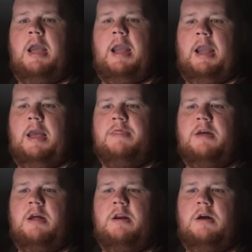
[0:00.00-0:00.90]
And
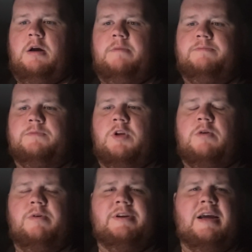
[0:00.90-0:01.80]
then you're
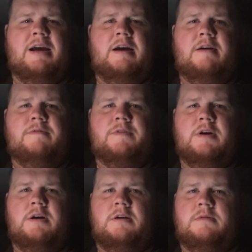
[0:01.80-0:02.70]
going to have
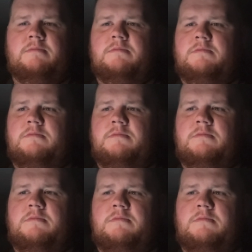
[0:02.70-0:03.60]

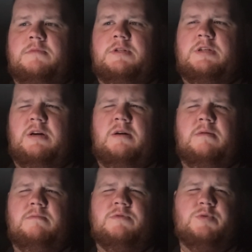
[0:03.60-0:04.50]

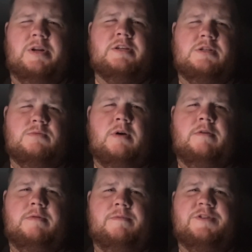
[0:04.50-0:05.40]
some sweetness as well
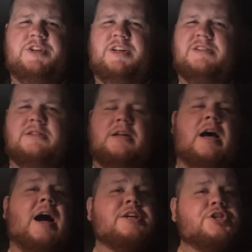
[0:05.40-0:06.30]
from the Virginia's. It's a
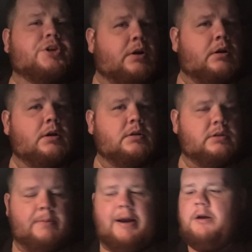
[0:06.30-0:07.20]
high sugar
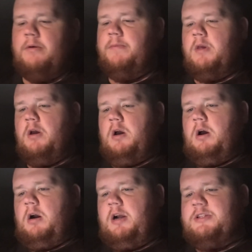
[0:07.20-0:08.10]
tobacco.
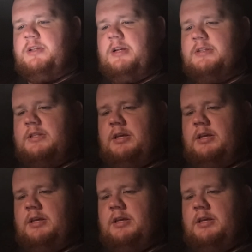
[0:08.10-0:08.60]
All right, so that's